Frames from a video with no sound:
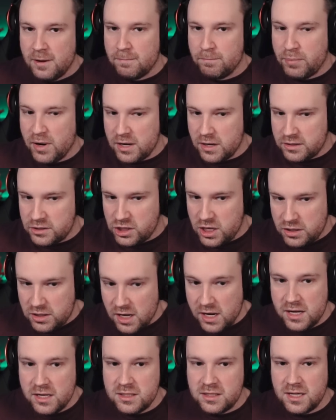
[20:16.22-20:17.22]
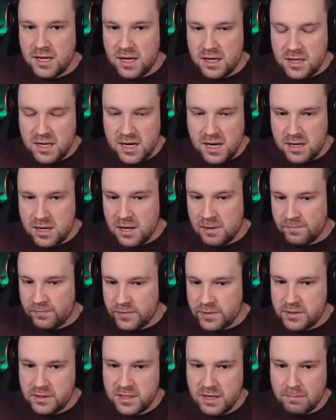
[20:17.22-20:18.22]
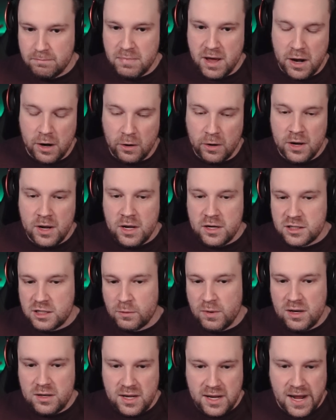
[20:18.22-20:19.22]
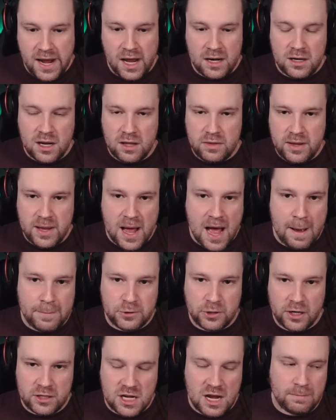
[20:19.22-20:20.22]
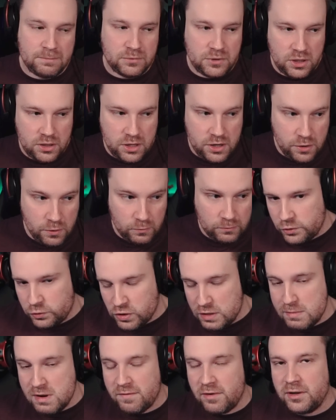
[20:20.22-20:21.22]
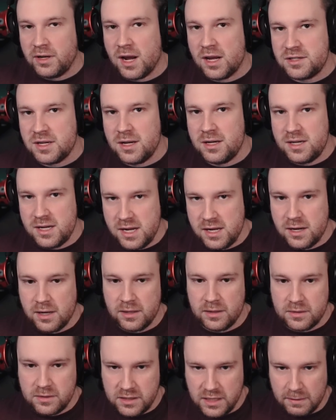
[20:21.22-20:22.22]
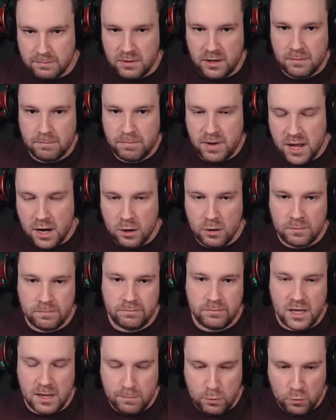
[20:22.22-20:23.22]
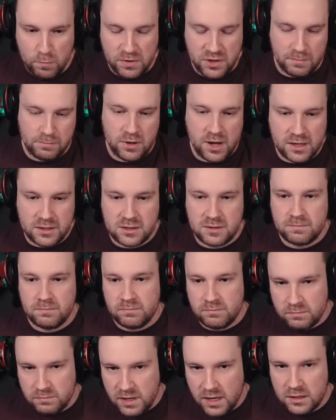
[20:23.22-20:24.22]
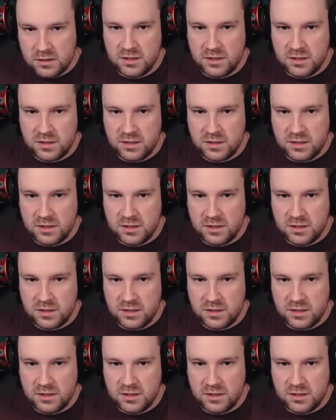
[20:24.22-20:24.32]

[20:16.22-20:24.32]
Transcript: But she does indeed sim better. So in the end, the option is up to you. Dreamweaver does indeed sim better in both Mythic Plus and